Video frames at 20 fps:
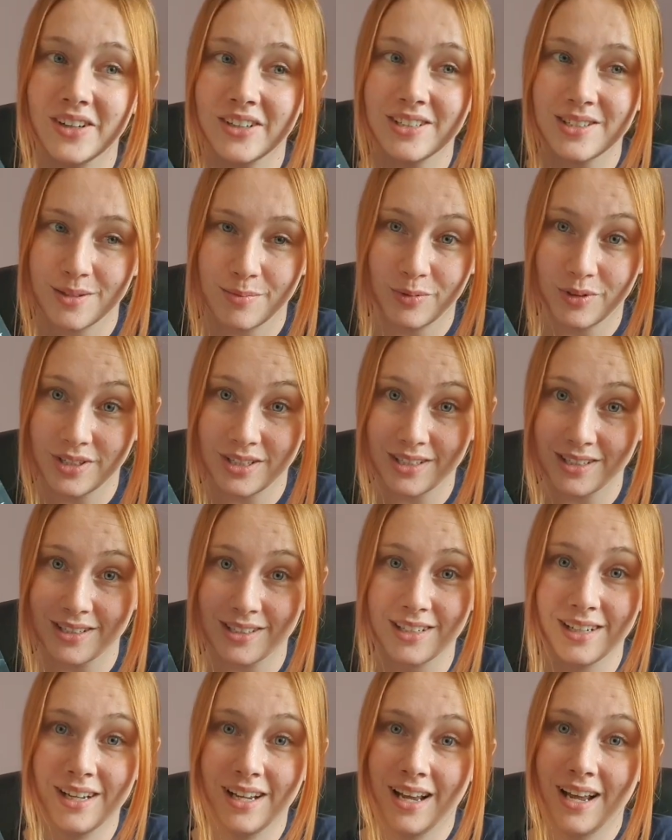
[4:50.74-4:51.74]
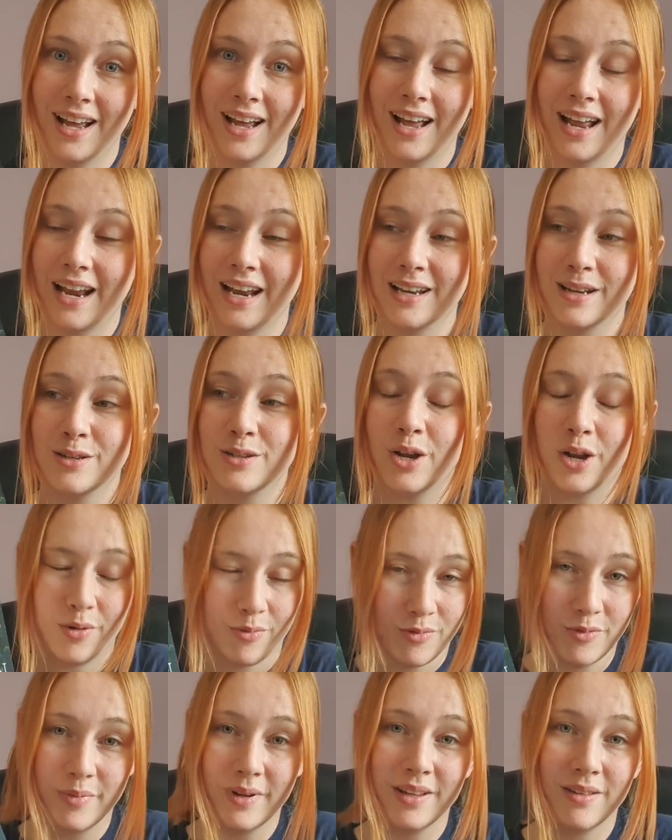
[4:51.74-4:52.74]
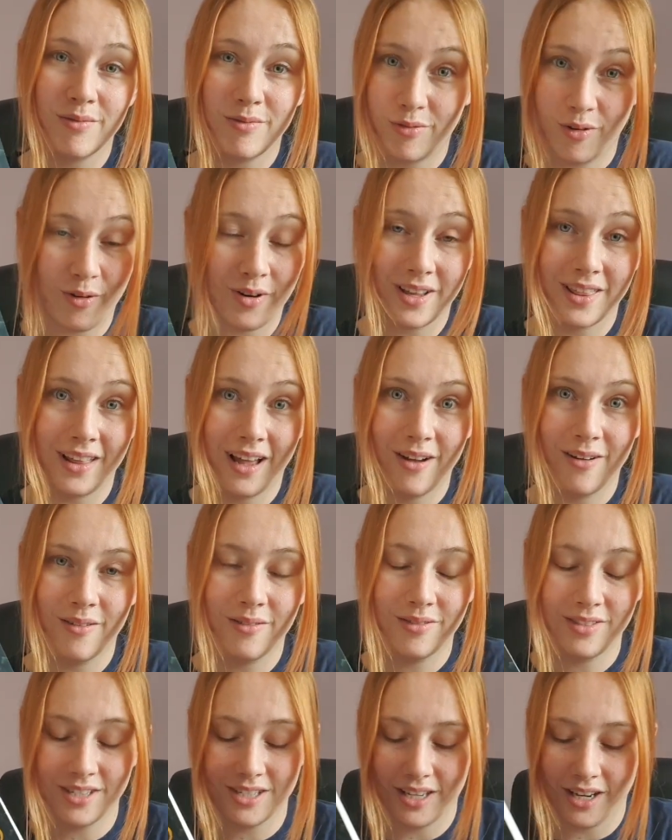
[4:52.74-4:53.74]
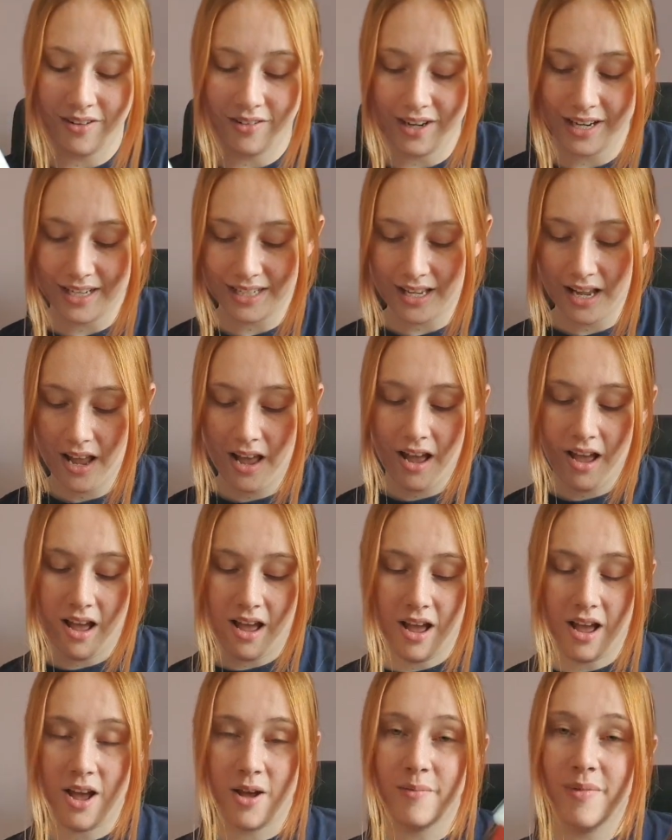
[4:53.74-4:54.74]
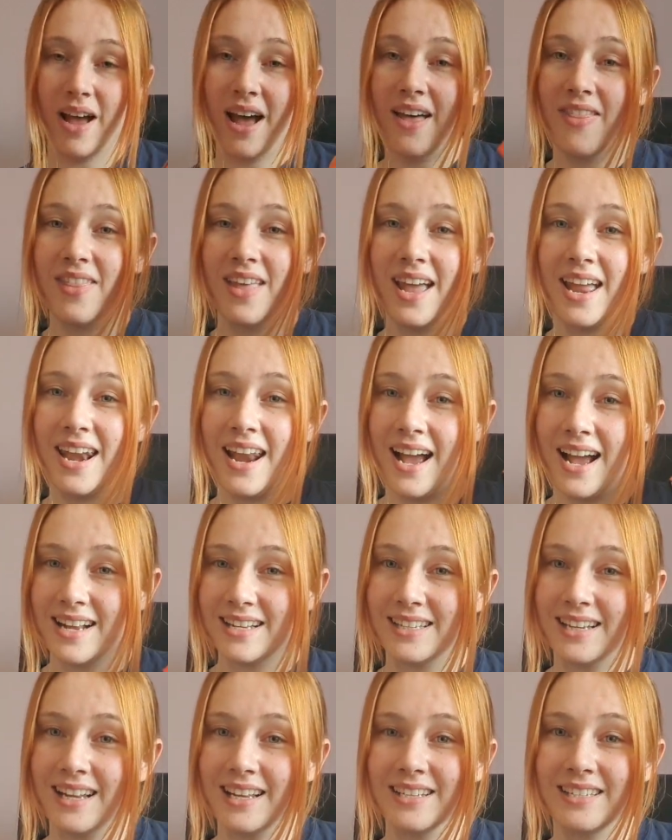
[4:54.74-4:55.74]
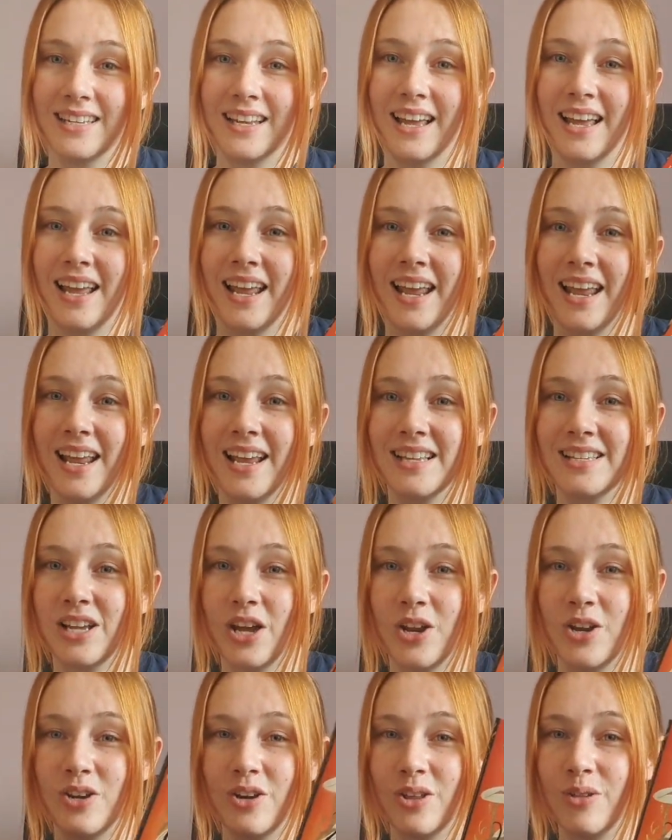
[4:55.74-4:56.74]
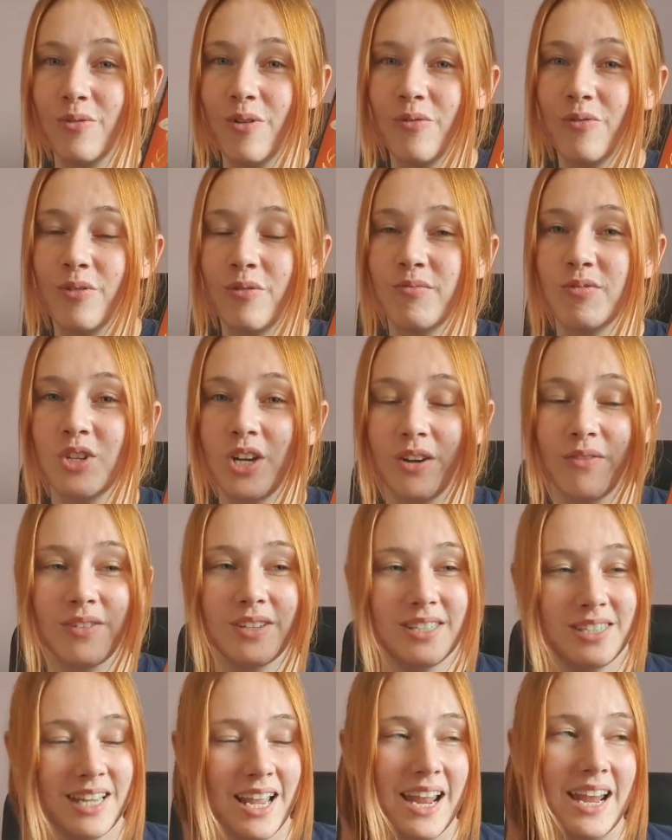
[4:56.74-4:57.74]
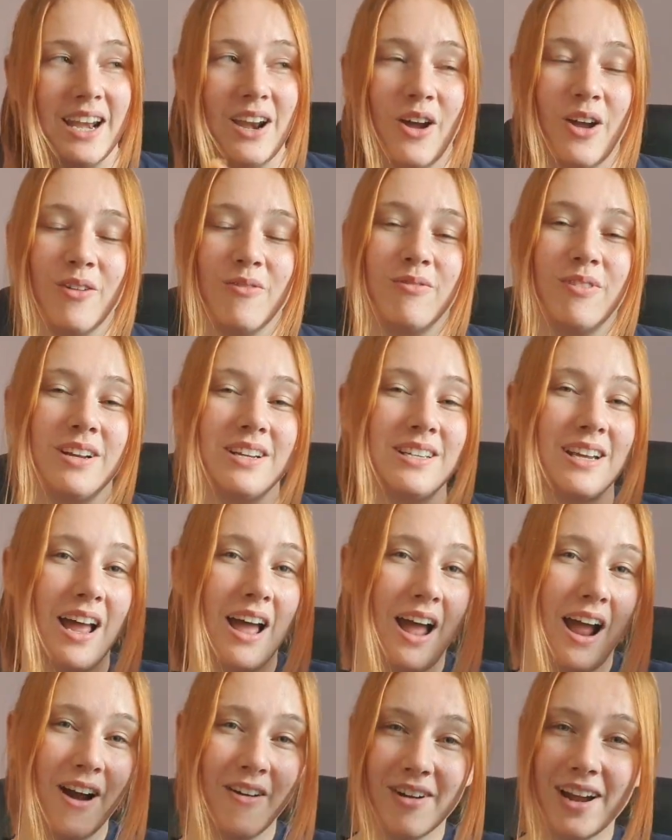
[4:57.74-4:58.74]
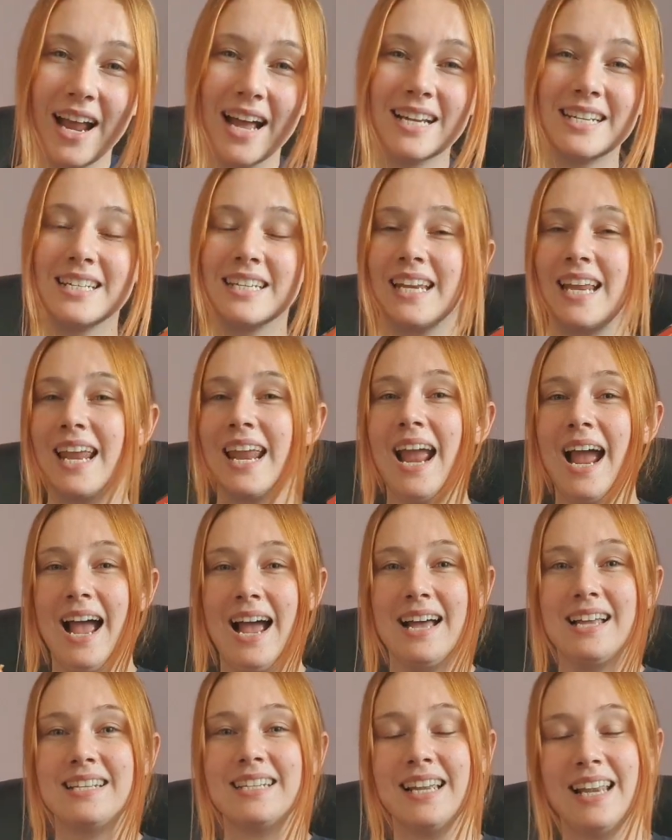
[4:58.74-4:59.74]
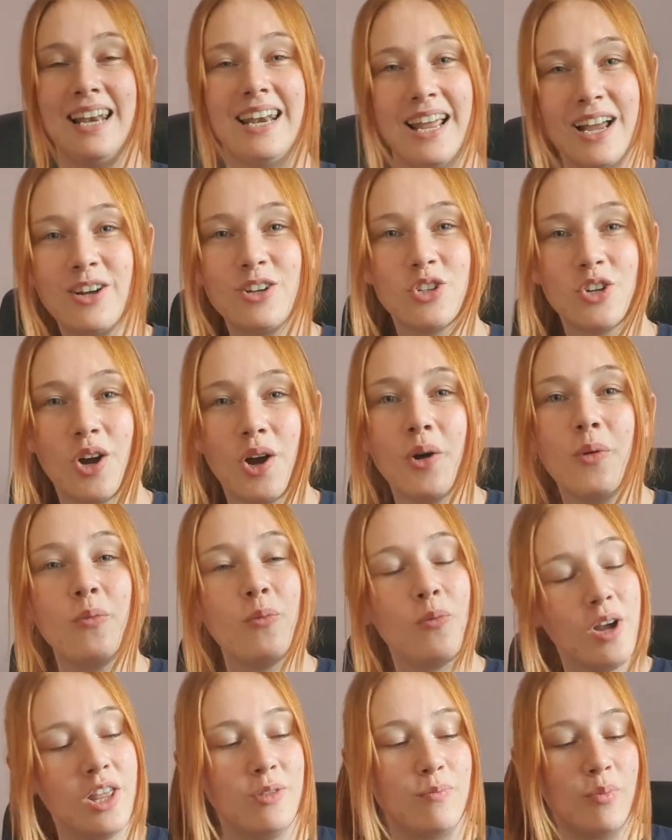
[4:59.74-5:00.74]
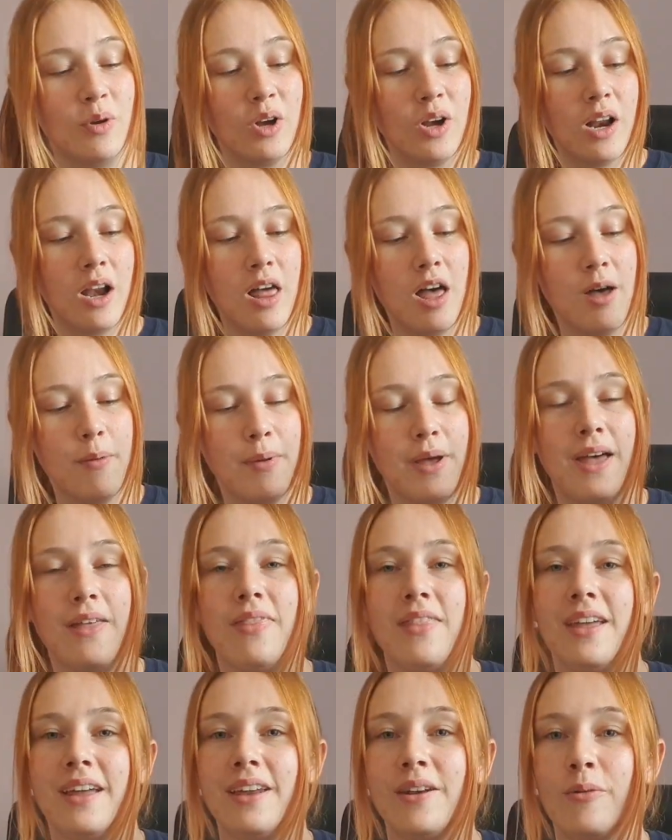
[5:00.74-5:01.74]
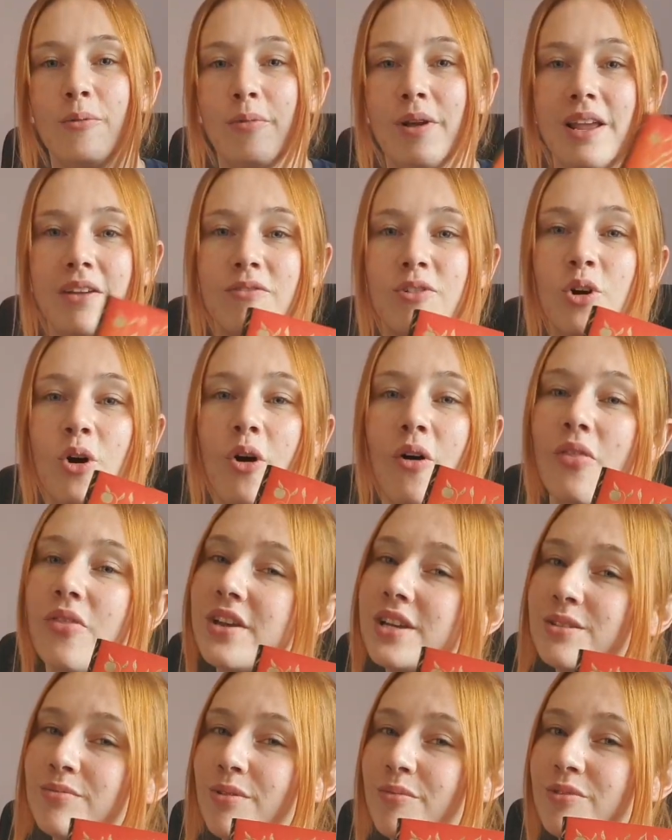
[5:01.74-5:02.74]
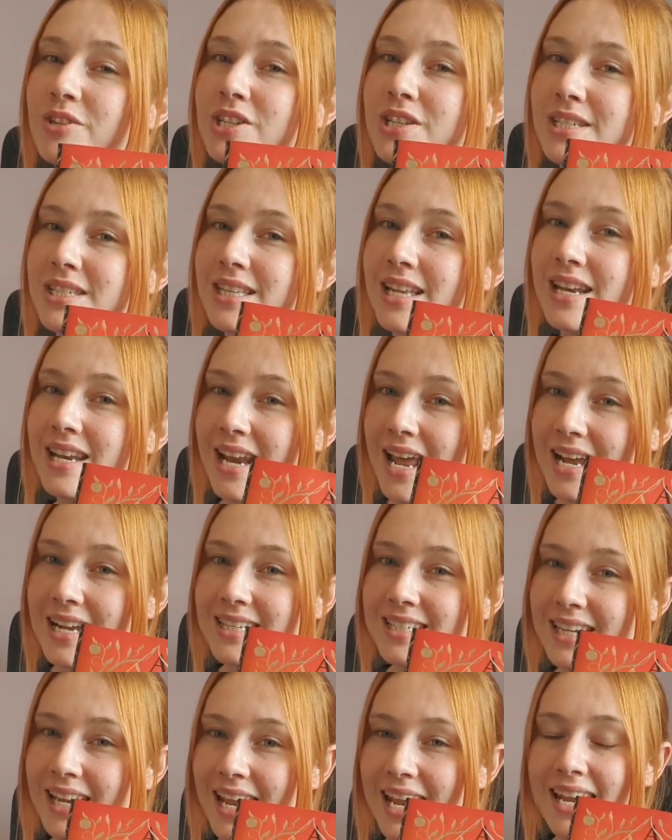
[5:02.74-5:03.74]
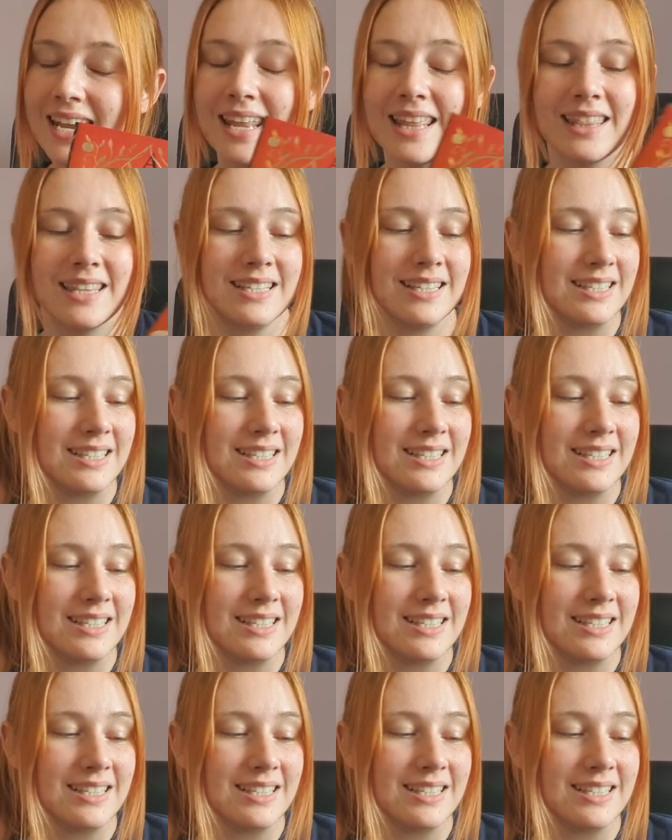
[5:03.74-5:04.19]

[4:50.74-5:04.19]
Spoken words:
very disappointed and I will be throwing out the series. And then Atalanta is another one from Jennifer Sain. I've read Ariadne and Electra with book club, and then we've got this one, which is the next in the